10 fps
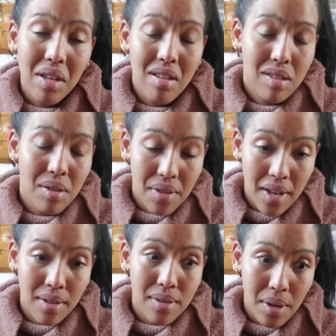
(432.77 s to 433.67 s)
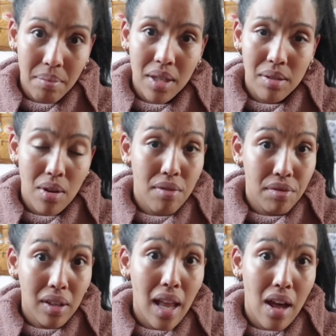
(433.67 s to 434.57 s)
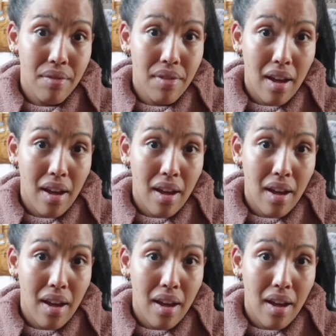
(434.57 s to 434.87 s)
because you think something's gonna fall out of